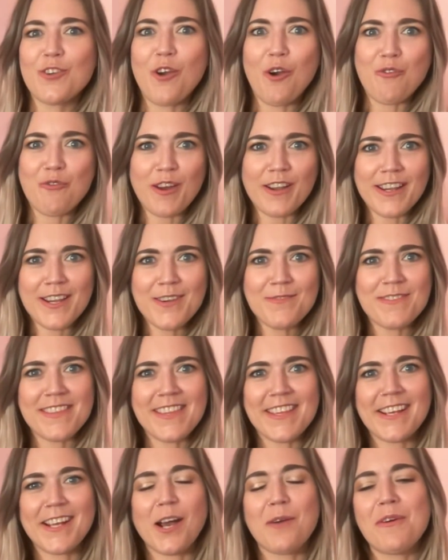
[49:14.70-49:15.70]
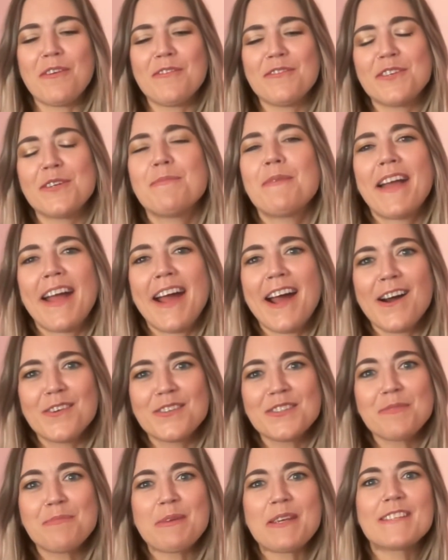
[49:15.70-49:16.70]
funny when they come over to my
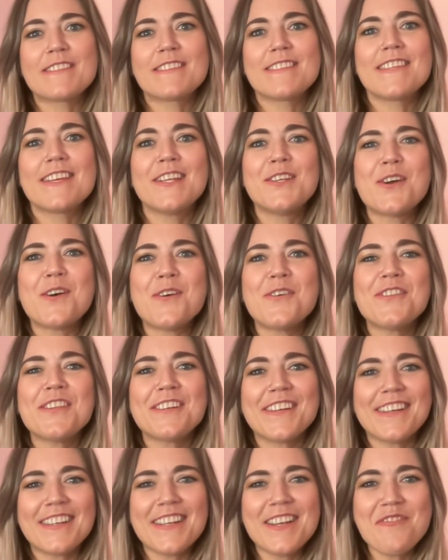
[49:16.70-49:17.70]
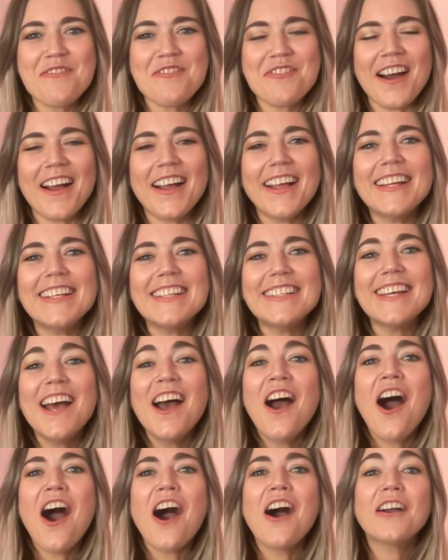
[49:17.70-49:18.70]
house because they know they're going to find
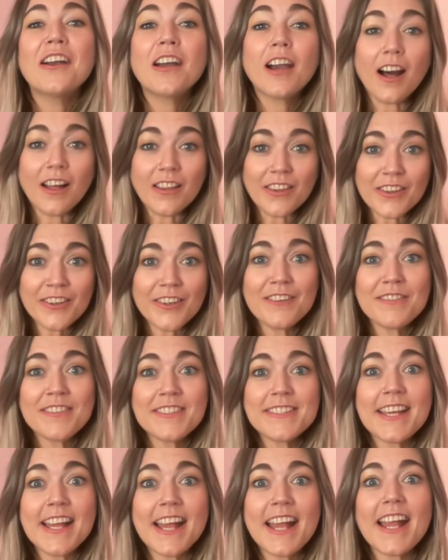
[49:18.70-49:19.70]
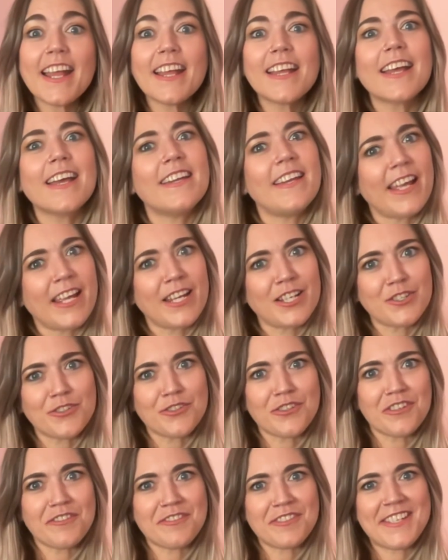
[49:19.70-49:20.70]
a color of the day, an angel
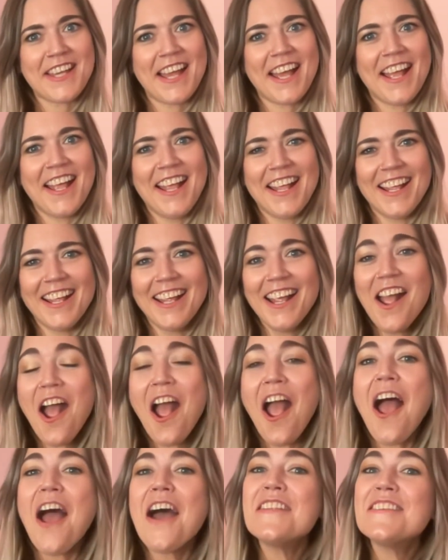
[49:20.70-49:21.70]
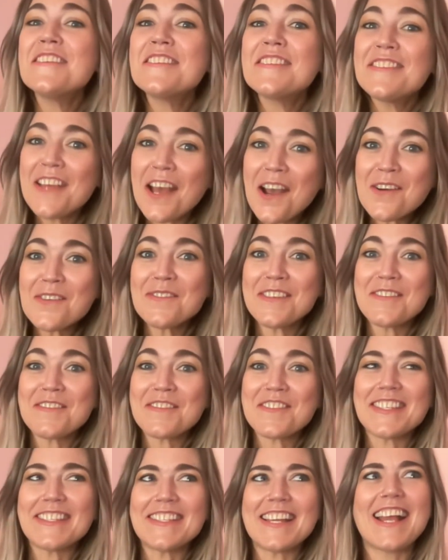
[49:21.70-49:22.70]
of the day, and a sound of
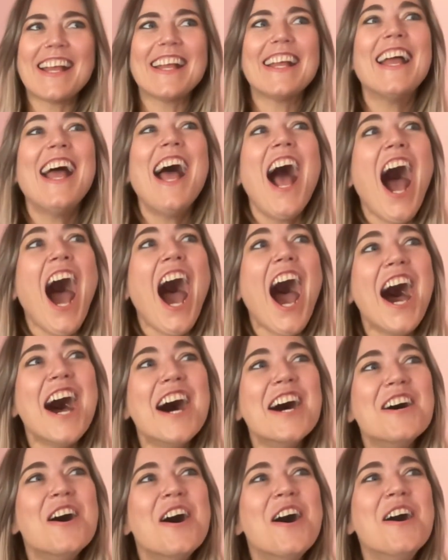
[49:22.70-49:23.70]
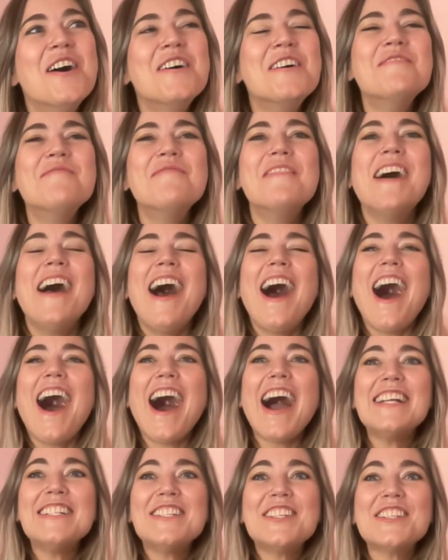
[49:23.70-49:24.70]
the day.
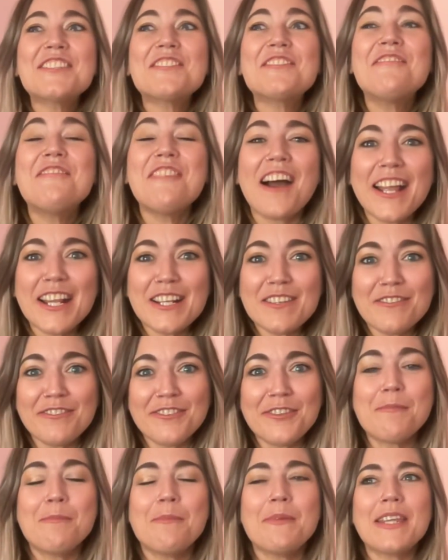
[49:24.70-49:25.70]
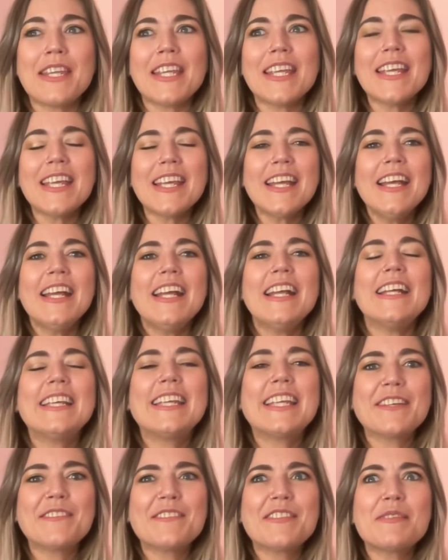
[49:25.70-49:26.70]
I just find for me, it
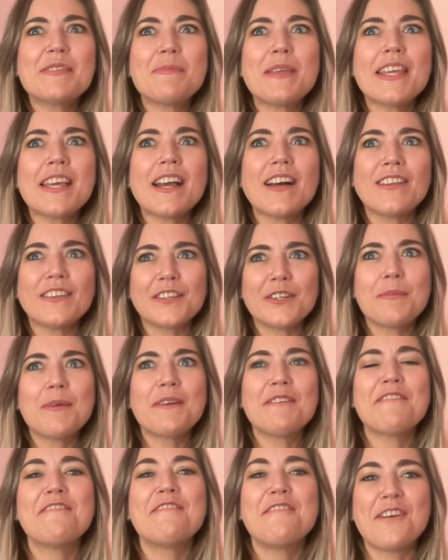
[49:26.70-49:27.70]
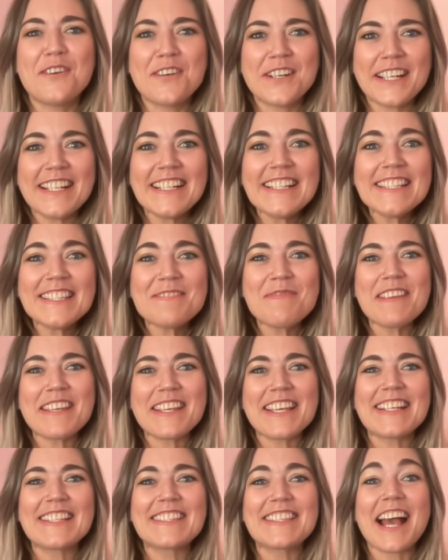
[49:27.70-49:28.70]
gives me a little bit focus
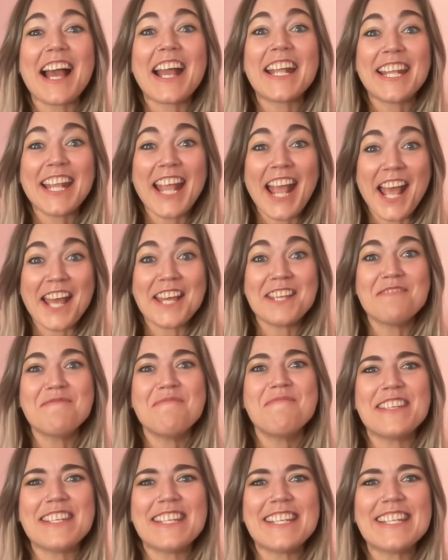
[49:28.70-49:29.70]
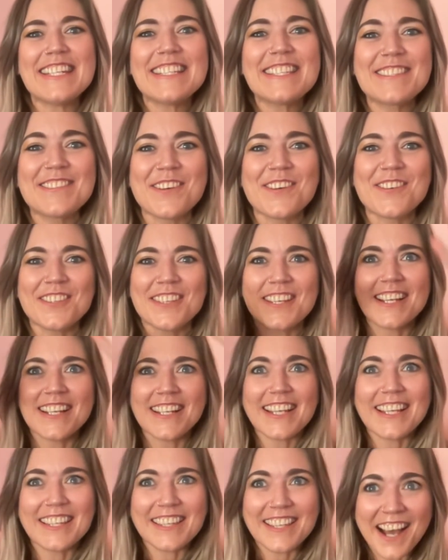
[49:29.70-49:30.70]
because I can be so like
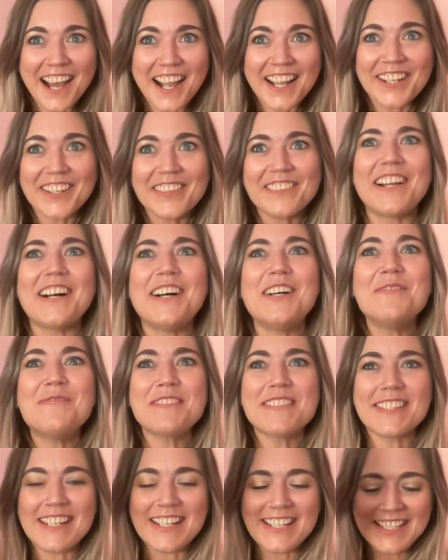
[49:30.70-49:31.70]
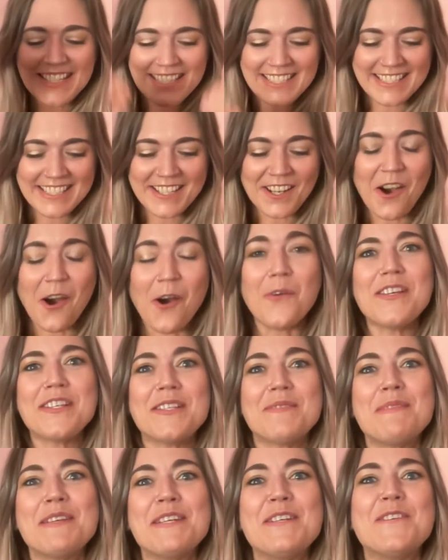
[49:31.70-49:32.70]
in the higher realms and I need to always
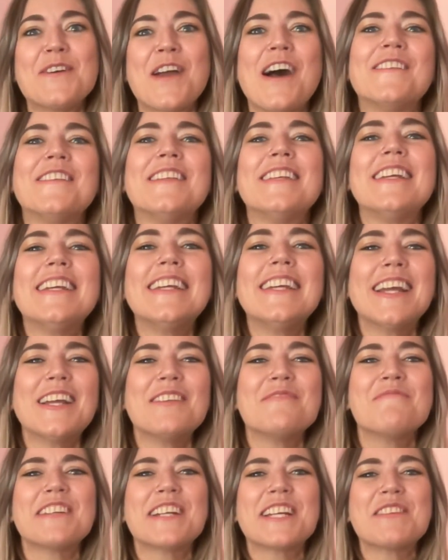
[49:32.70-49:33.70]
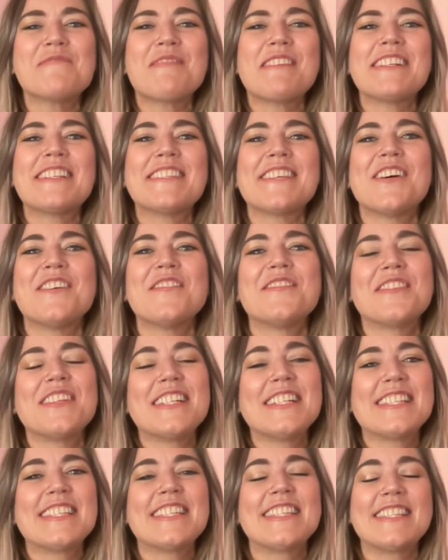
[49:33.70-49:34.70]
be grounding and bring myself
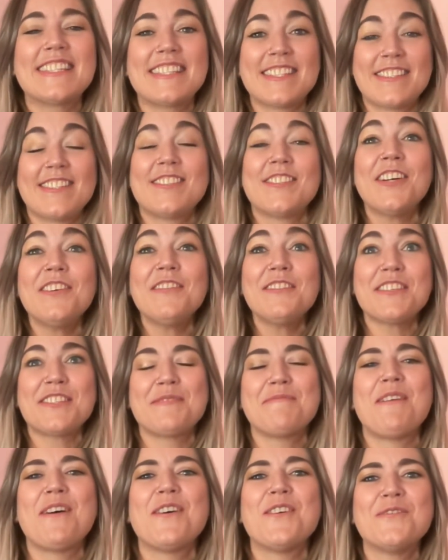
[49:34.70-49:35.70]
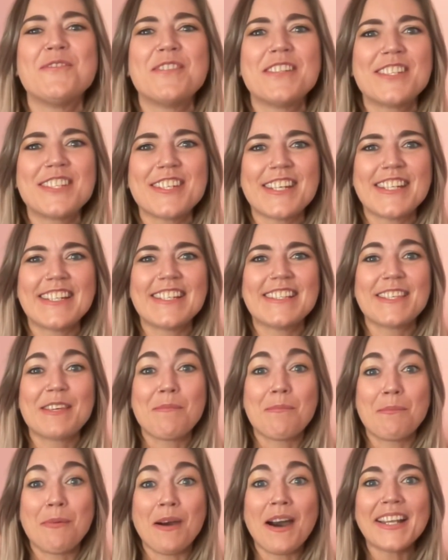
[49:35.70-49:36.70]
into service mode, which is
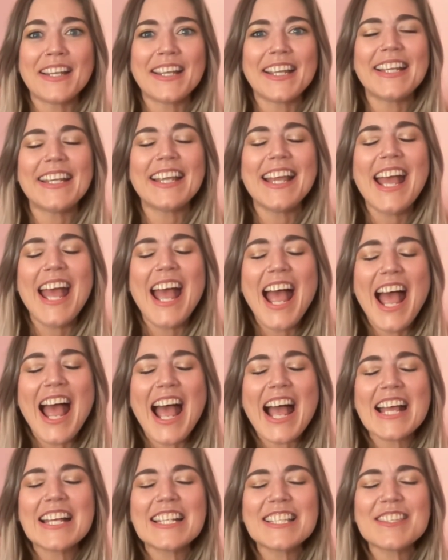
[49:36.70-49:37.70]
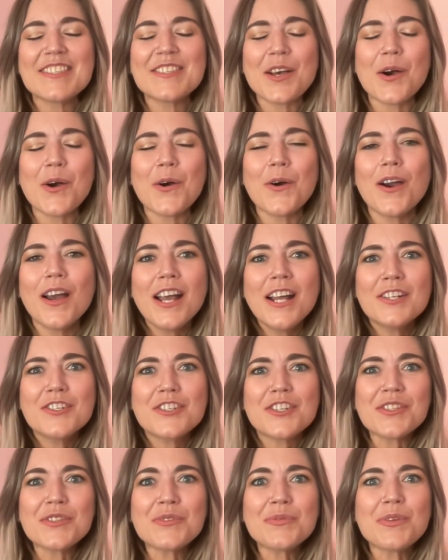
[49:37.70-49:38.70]
embodied. And so
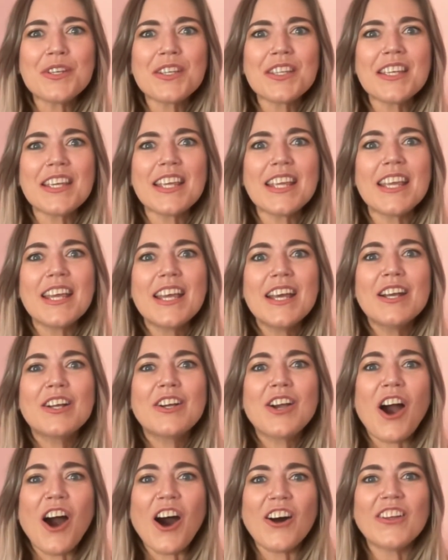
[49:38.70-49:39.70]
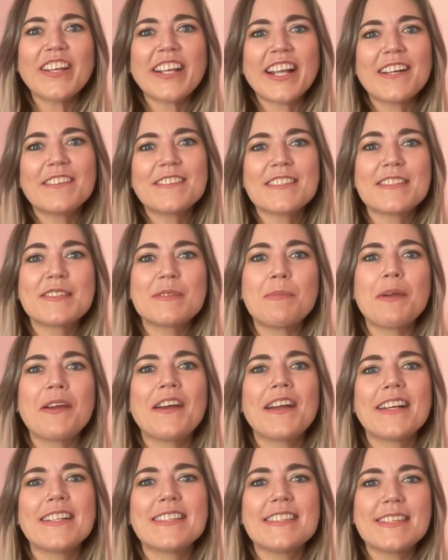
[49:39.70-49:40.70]
just really calling out to
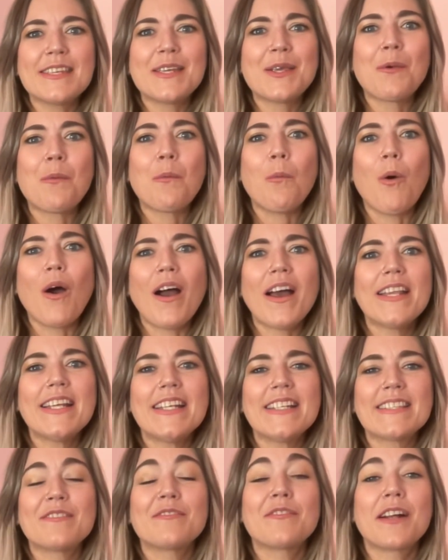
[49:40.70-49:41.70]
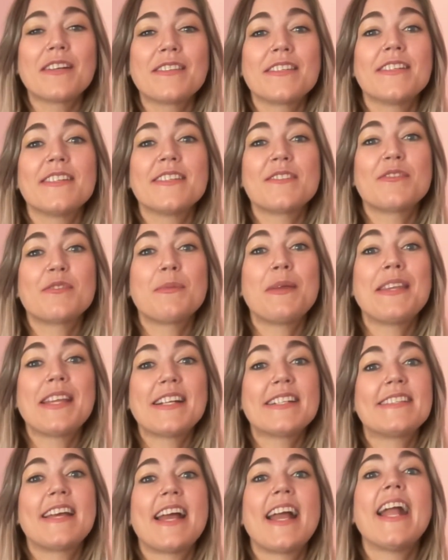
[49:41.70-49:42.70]
spirit and seeing what is in resonance for me
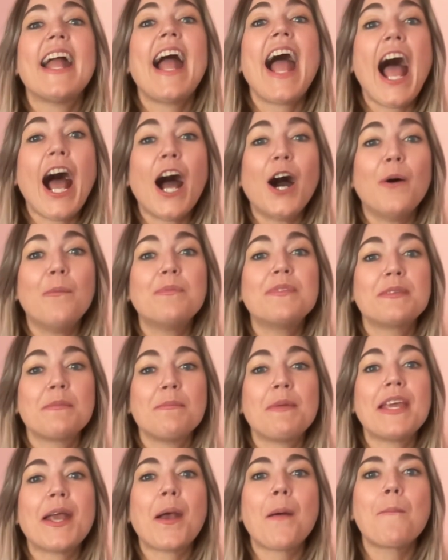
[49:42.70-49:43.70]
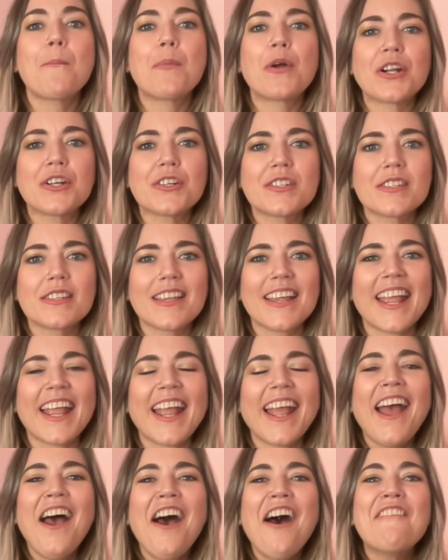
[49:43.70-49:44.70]
that day helps me personally.
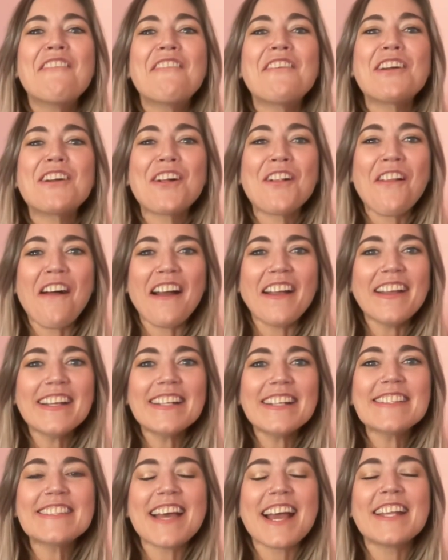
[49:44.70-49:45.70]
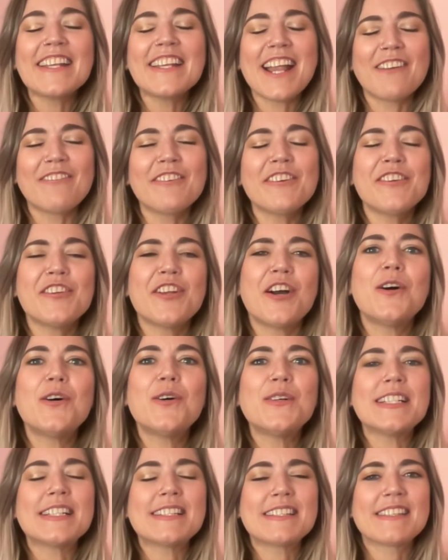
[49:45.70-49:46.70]
For clients, I never know
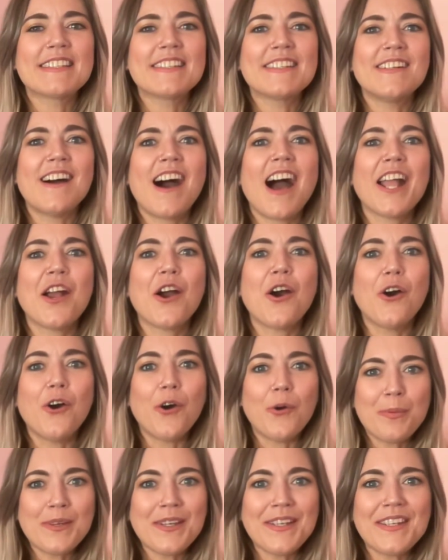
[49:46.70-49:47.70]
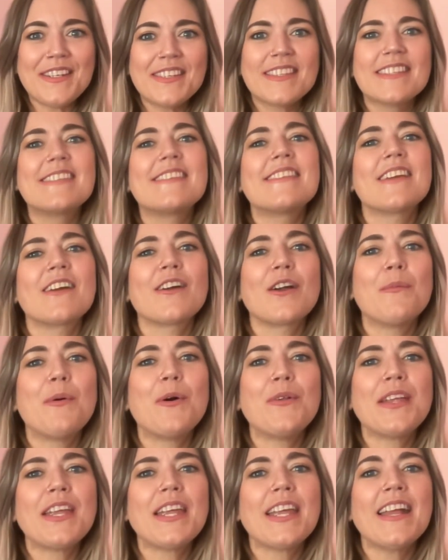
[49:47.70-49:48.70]
until I open the
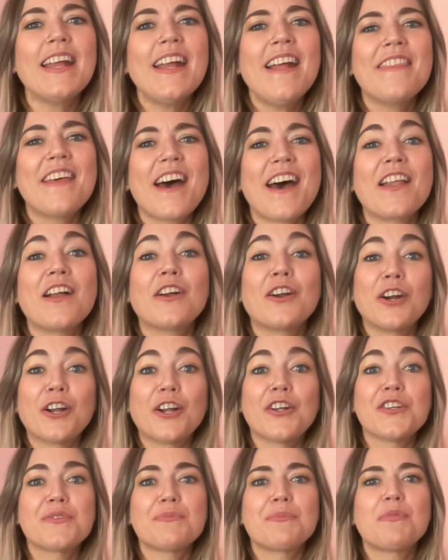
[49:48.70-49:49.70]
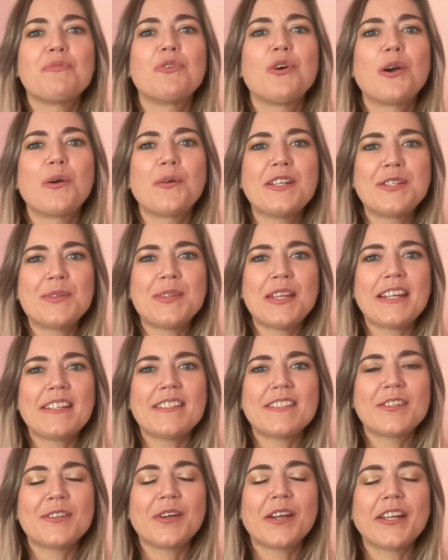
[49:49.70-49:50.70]
ceremony that occurs before we do the
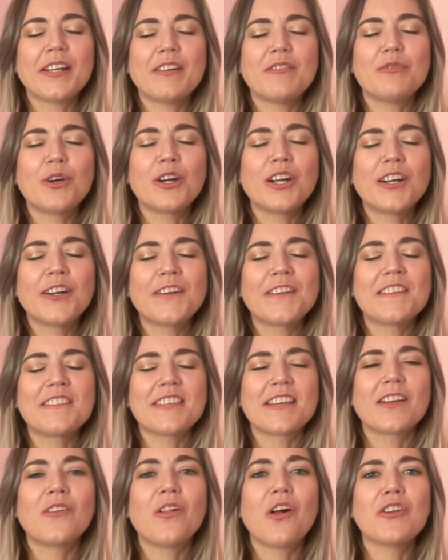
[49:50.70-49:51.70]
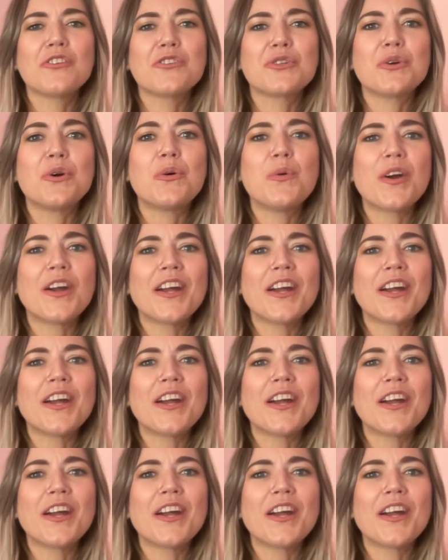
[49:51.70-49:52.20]
integrative work or the psychological work.